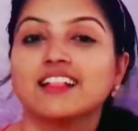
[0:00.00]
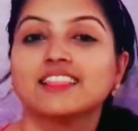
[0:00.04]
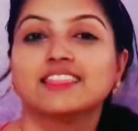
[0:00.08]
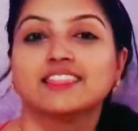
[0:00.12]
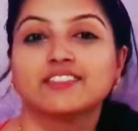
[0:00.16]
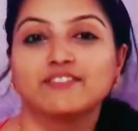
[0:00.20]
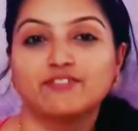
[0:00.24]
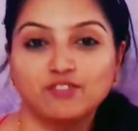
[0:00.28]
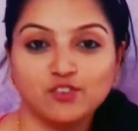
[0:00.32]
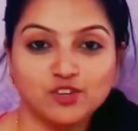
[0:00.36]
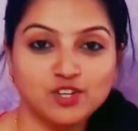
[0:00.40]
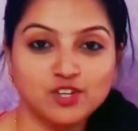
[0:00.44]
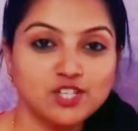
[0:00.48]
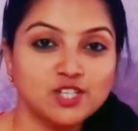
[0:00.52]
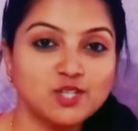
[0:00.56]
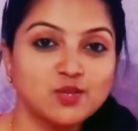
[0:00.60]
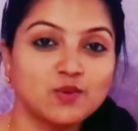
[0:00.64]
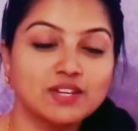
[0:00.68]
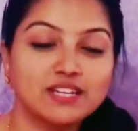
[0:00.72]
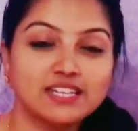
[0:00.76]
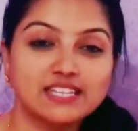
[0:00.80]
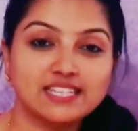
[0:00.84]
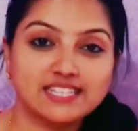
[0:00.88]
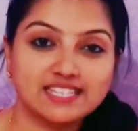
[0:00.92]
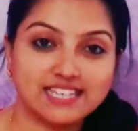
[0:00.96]
The first
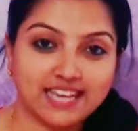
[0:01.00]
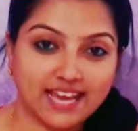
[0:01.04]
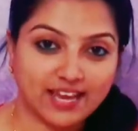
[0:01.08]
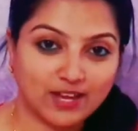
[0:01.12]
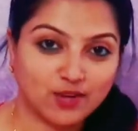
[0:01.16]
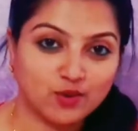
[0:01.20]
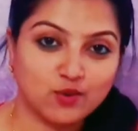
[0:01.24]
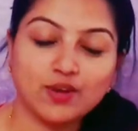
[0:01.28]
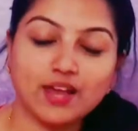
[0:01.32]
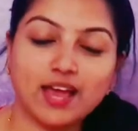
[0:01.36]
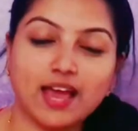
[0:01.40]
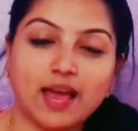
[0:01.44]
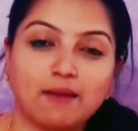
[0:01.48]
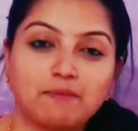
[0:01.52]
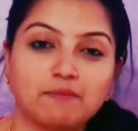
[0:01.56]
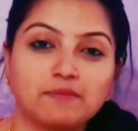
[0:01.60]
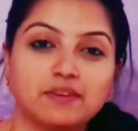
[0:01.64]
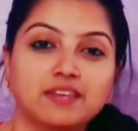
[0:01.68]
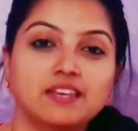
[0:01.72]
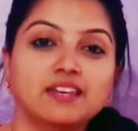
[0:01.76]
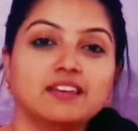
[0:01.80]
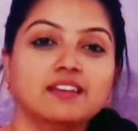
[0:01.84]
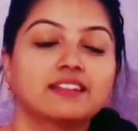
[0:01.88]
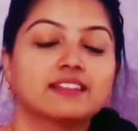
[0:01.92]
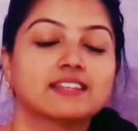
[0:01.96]
one is
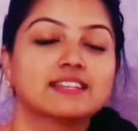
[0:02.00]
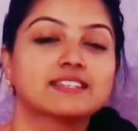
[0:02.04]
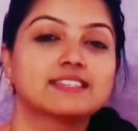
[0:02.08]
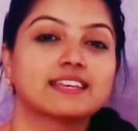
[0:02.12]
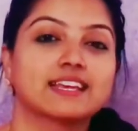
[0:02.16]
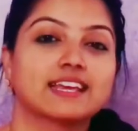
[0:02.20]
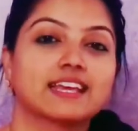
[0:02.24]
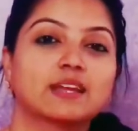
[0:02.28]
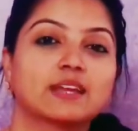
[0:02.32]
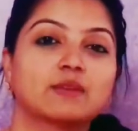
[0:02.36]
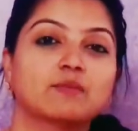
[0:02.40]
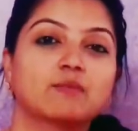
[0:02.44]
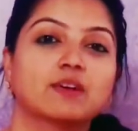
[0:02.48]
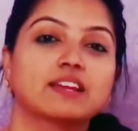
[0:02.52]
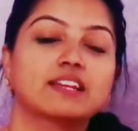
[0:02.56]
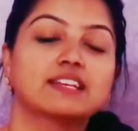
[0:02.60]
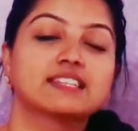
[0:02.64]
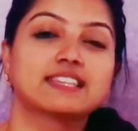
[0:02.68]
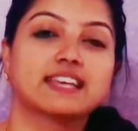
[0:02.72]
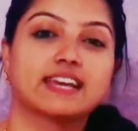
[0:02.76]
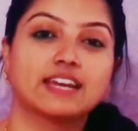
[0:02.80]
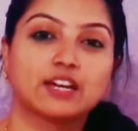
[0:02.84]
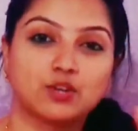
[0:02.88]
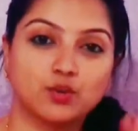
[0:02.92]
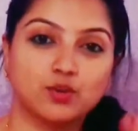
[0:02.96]
dichogamy, the second one
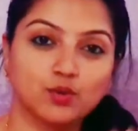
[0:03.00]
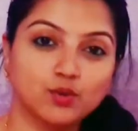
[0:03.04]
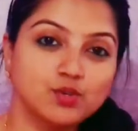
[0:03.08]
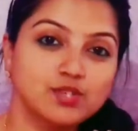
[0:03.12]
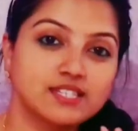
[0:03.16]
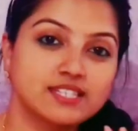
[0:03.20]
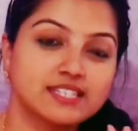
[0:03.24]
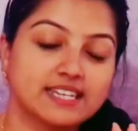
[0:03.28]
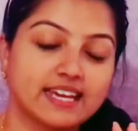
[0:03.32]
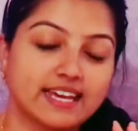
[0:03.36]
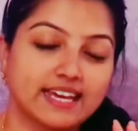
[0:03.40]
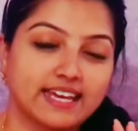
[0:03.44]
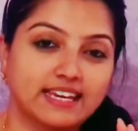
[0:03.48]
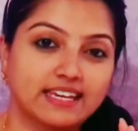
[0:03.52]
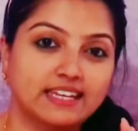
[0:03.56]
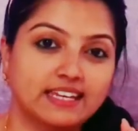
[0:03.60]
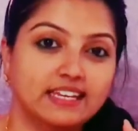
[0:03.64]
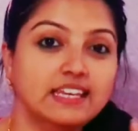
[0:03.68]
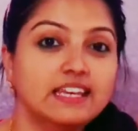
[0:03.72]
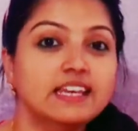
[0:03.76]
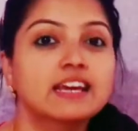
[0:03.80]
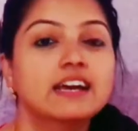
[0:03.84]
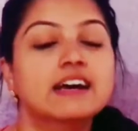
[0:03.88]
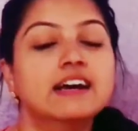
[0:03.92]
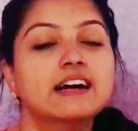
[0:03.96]
is
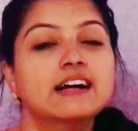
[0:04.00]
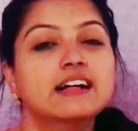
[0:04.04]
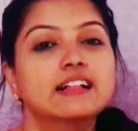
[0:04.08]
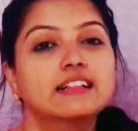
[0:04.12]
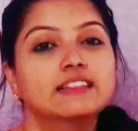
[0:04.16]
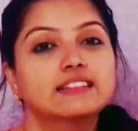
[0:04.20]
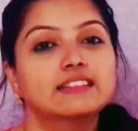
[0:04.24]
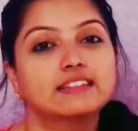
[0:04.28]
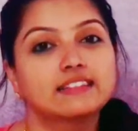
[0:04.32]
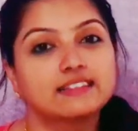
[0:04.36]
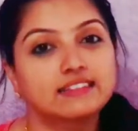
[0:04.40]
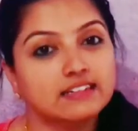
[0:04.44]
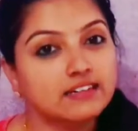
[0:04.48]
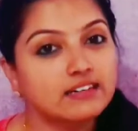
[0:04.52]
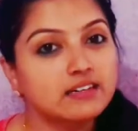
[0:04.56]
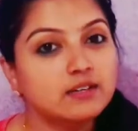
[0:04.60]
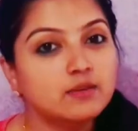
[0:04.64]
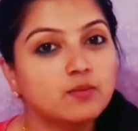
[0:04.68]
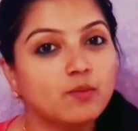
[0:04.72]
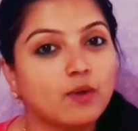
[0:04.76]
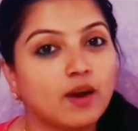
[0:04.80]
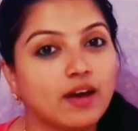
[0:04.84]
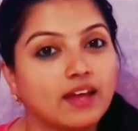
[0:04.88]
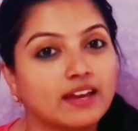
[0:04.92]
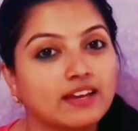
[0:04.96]
heterostyly, the
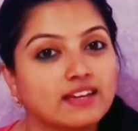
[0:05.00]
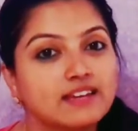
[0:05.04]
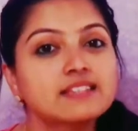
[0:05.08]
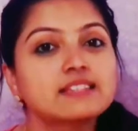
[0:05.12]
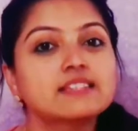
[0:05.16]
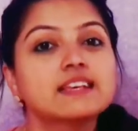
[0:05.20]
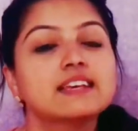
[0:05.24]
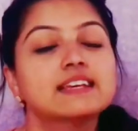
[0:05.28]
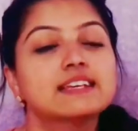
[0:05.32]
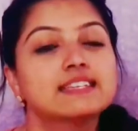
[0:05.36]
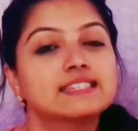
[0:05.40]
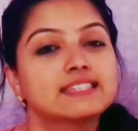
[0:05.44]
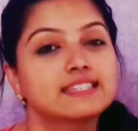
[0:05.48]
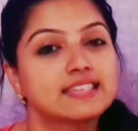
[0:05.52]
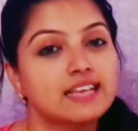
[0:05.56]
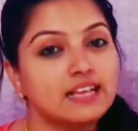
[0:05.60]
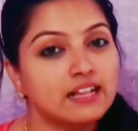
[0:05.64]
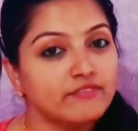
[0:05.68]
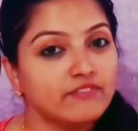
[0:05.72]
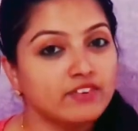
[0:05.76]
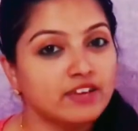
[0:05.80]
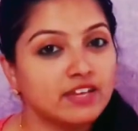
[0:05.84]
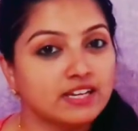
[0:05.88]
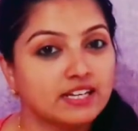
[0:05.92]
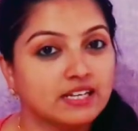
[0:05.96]
third one is
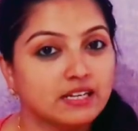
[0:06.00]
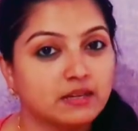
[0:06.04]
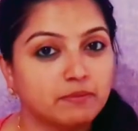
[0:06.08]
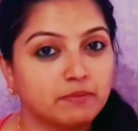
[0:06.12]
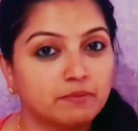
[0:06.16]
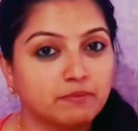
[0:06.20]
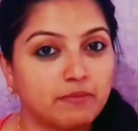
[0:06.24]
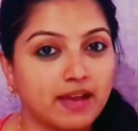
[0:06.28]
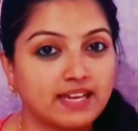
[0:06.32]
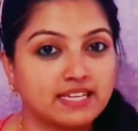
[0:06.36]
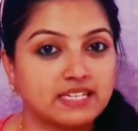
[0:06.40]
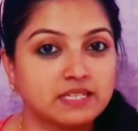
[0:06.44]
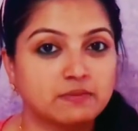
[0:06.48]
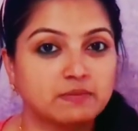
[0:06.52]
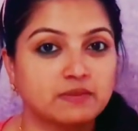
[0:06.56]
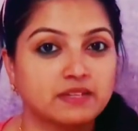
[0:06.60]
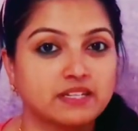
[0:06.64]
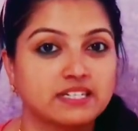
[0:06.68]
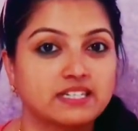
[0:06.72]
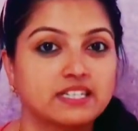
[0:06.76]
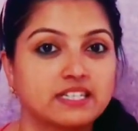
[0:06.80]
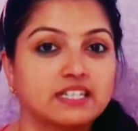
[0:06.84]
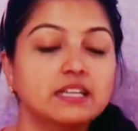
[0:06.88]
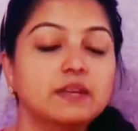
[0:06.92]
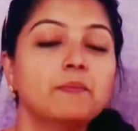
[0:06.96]

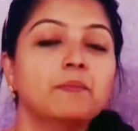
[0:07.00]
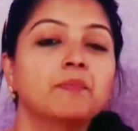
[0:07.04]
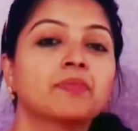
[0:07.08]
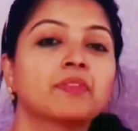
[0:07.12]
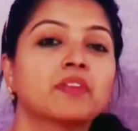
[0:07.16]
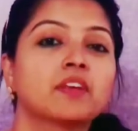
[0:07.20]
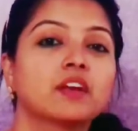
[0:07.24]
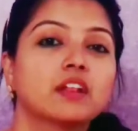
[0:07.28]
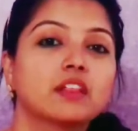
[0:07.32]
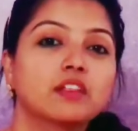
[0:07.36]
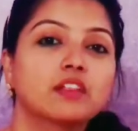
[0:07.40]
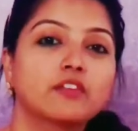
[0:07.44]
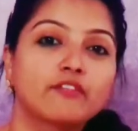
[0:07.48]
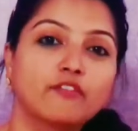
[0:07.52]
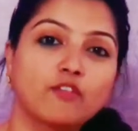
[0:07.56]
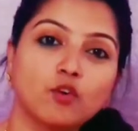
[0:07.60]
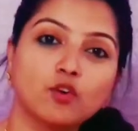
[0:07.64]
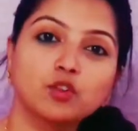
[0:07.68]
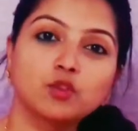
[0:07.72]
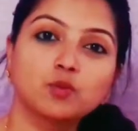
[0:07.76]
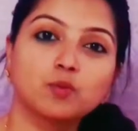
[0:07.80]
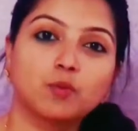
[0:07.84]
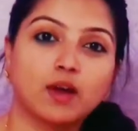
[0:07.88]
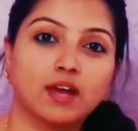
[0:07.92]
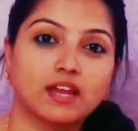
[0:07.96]
self-incompatibility, the
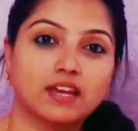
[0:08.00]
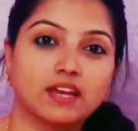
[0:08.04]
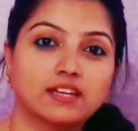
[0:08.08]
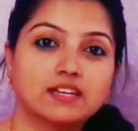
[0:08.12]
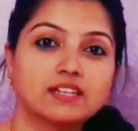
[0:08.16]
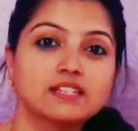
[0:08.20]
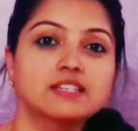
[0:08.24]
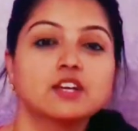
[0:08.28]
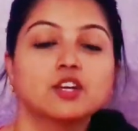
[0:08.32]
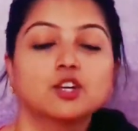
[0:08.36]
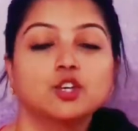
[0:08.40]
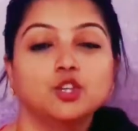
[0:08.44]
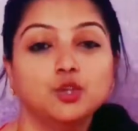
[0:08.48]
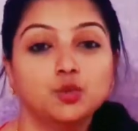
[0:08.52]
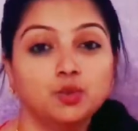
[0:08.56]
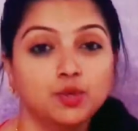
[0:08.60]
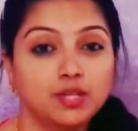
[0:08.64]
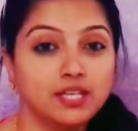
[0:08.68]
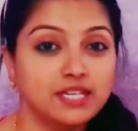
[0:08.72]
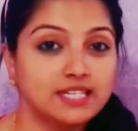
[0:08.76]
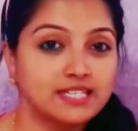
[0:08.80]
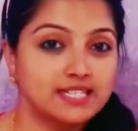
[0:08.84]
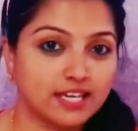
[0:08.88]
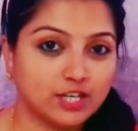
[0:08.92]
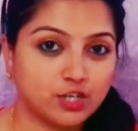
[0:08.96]
fourth one is
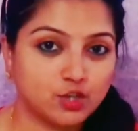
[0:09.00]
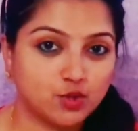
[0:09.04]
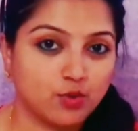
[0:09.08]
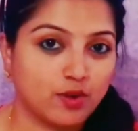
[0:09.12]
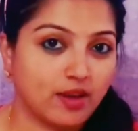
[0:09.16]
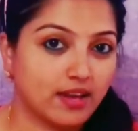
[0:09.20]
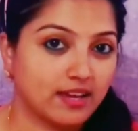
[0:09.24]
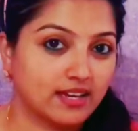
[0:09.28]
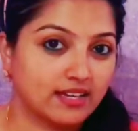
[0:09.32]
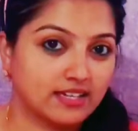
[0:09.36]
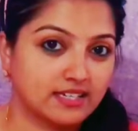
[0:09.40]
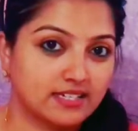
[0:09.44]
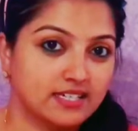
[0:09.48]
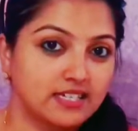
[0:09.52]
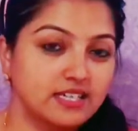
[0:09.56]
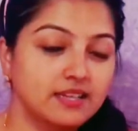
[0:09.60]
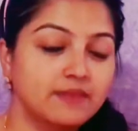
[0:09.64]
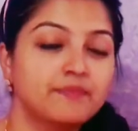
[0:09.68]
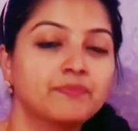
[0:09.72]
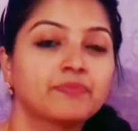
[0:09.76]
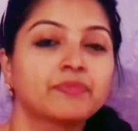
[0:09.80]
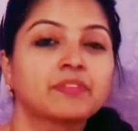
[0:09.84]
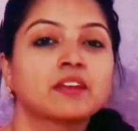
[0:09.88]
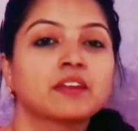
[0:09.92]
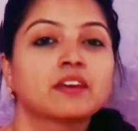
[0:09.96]

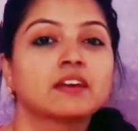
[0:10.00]
unisexuality,